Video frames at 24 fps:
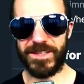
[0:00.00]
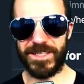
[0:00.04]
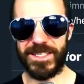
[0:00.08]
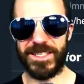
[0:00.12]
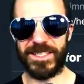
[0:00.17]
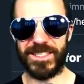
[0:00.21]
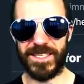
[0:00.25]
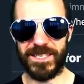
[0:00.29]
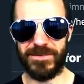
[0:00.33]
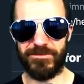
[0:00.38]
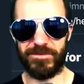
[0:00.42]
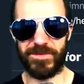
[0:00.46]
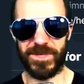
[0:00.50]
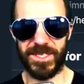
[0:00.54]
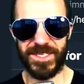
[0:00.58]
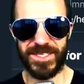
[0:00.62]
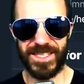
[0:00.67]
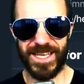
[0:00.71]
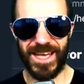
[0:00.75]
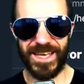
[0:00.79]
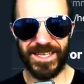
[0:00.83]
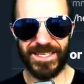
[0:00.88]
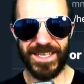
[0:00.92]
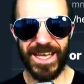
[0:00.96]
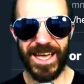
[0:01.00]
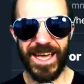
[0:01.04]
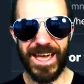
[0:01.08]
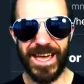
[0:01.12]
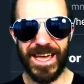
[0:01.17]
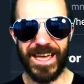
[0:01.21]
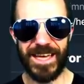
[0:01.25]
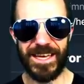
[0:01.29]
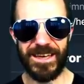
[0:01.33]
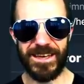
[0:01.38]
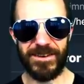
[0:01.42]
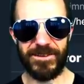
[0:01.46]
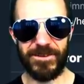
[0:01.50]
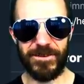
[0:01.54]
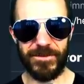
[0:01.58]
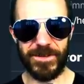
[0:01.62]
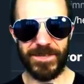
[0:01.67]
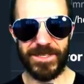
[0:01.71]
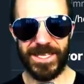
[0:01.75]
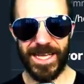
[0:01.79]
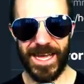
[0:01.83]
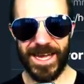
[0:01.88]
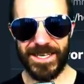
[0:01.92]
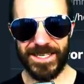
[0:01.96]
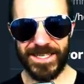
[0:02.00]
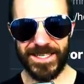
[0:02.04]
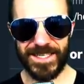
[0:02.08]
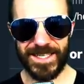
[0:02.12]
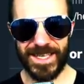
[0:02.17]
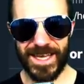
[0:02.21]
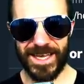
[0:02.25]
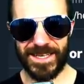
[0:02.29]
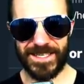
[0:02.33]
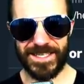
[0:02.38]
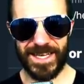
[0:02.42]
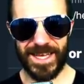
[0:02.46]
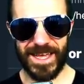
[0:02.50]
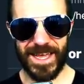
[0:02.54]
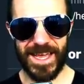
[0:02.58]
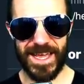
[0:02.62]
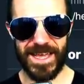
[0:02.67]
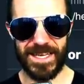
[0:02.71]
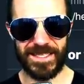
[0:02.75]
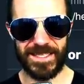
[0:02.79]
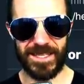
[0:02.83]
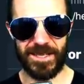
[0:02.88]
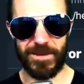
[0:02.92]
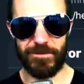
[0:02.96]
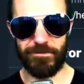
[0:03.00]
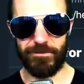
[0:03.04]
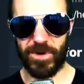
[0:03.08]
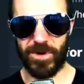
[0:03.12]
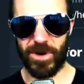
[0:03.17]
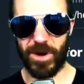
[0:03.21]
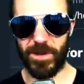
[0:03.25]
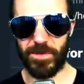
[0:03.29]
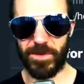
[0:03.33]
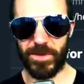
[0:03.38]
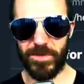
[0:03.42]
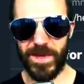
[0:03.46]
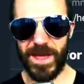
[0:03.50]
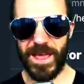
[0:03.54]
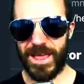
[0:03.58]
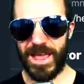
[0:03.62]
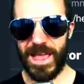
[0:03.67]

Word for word: He simply says, here the data set is the problem.